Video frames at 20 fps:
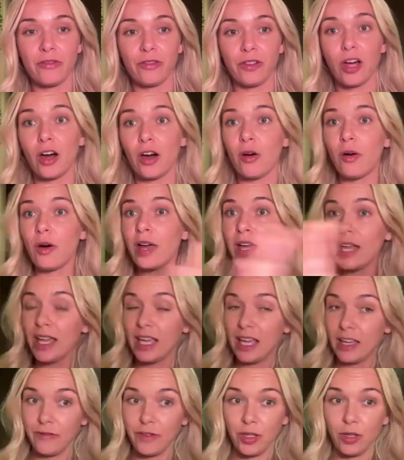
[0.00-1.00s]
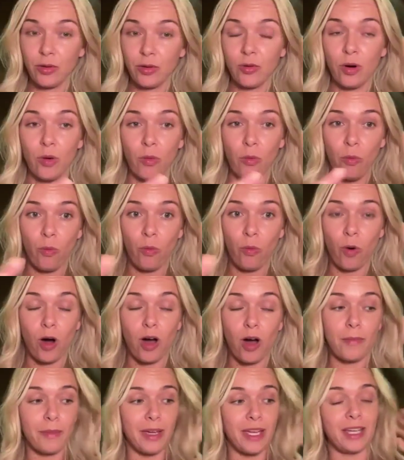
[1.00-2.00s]
the flow. If you
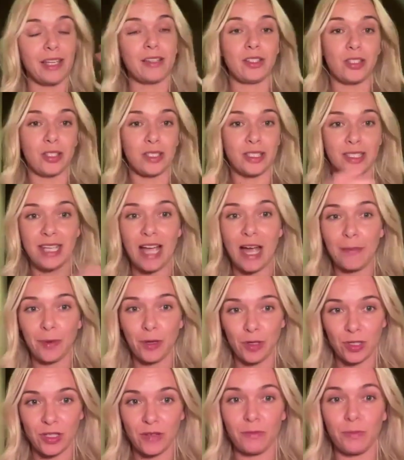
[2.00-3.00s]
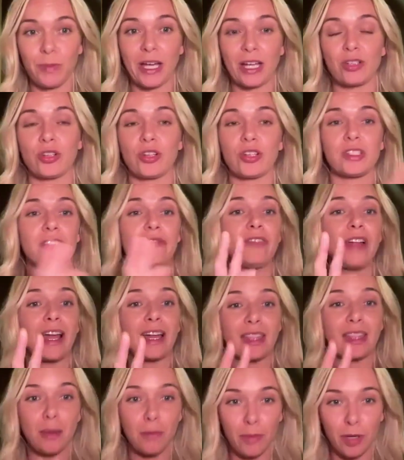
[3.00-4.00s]
want me to snap you some pictures of
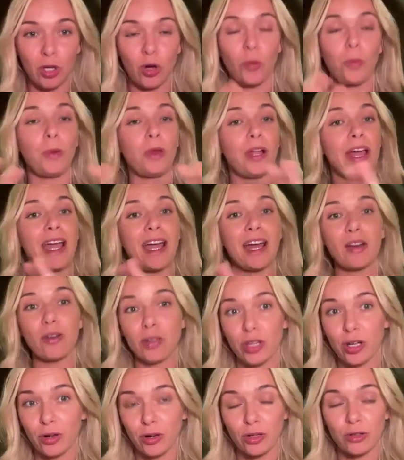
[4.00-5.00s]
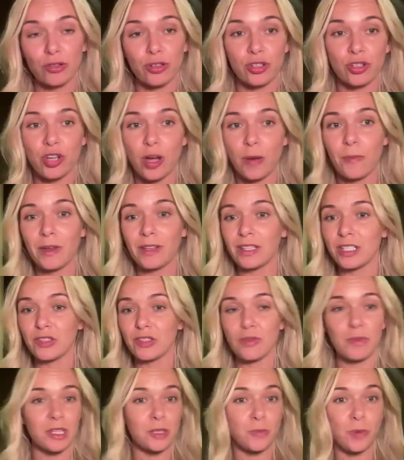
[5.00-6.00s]
like the meal plan or the grocery shopping
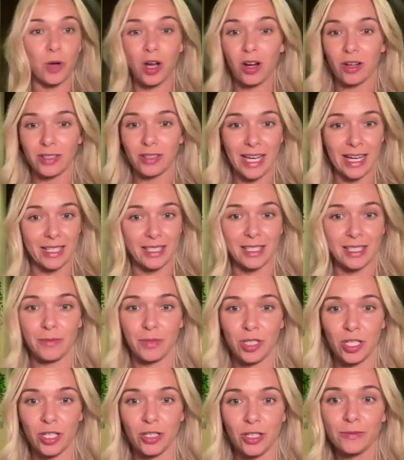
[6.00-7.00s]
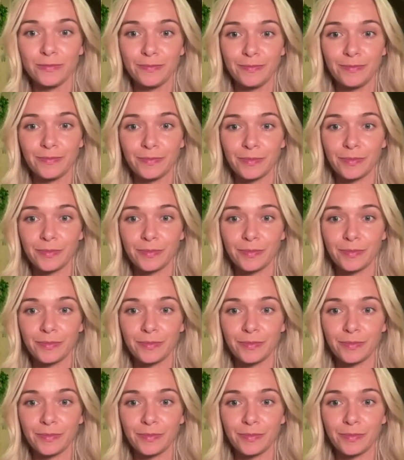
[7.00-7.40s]
list from this book, I'll text them to you.